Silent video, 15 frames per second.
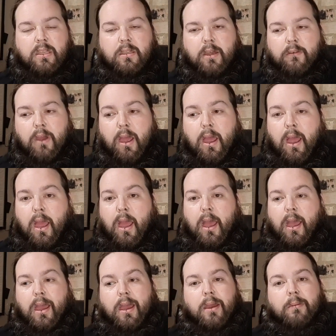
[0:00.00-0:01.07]
So
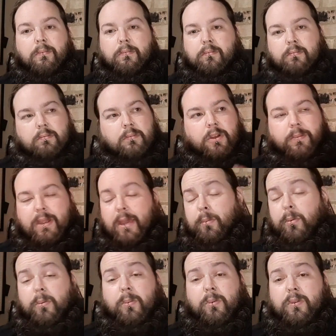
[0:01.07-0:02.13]
couldn't be
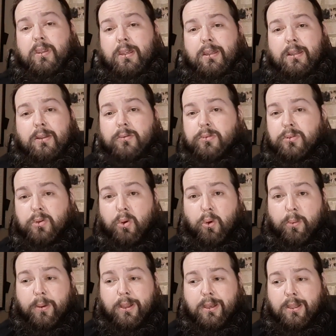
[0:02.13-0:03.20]
happy with the little
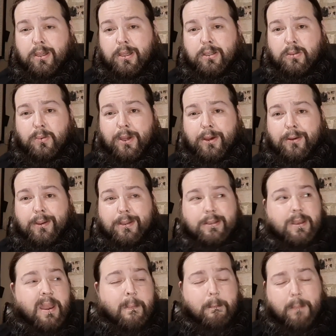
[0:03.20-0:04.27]
scorpion as well.
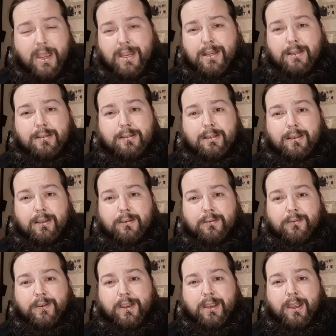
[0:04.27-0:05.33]
That's an amazing
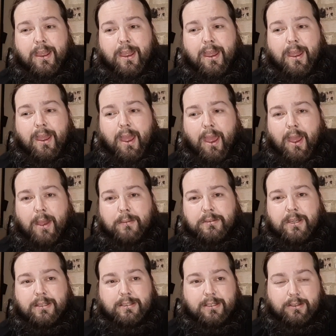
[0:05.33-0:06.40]
little thing. So I
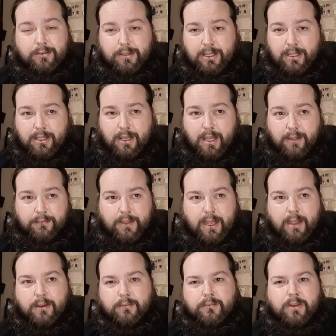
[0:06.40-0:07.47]
absolutely love
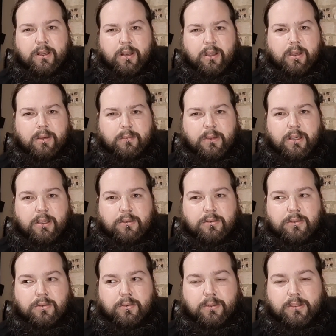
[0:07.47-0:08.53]
that, and I'm really liking my
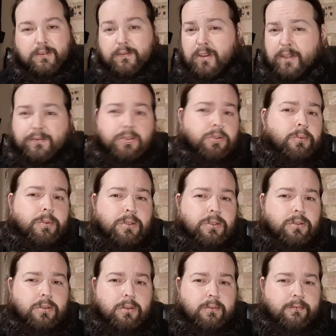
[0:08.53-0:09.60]
little scorpions. I've loved
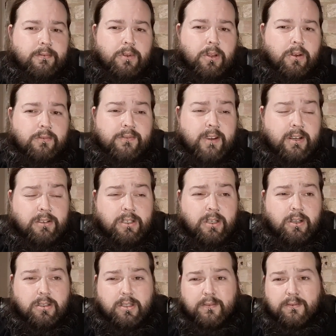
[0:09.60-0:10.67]
scorpions for a very
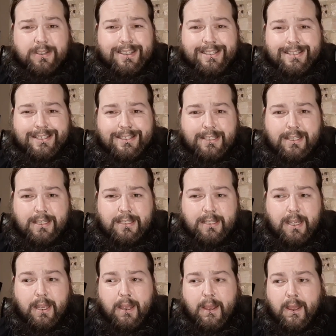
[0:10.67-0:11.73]
long time, for years and years and years.
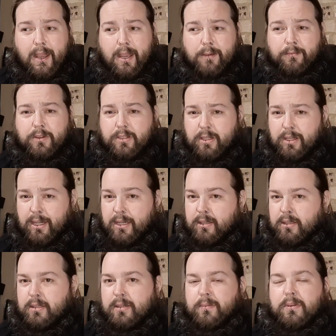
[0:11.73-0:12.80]
And I'm really starting to get
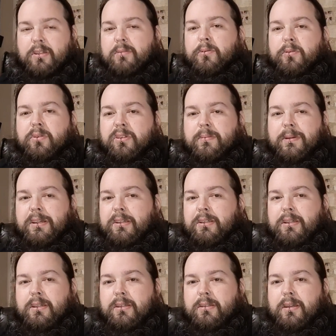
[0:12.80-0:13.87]
into some of the smaller
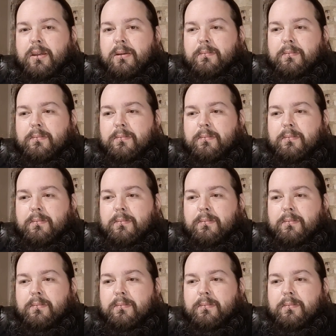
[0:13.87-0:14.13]
species,